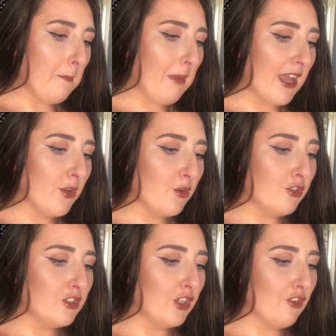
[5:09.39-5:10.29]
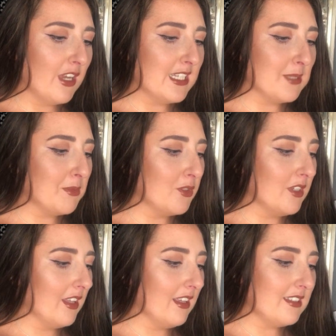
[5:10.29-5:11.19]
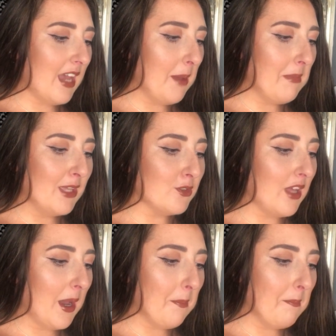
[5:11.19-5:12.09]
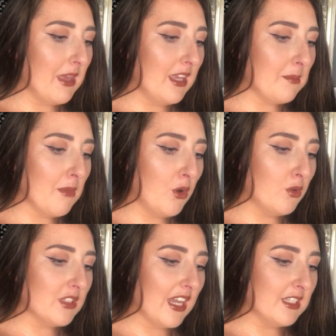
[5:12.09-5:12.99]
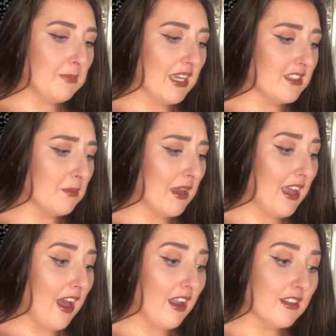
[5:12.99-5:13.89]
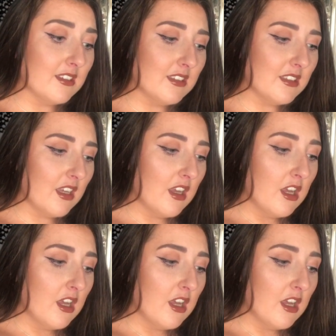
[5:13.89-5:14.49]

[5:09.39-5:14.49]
biodegradable glitter made with handmade molds and is painted by hand.